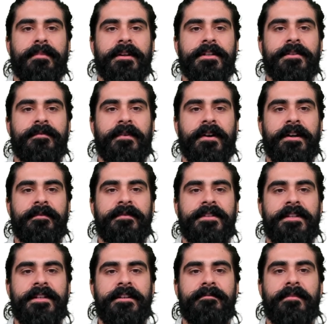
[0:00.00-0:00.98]
plus
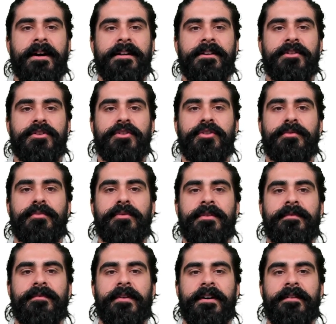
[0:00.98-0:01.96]
5t minus
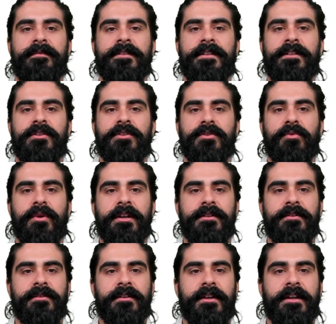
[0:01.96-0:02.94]
2.5t squared.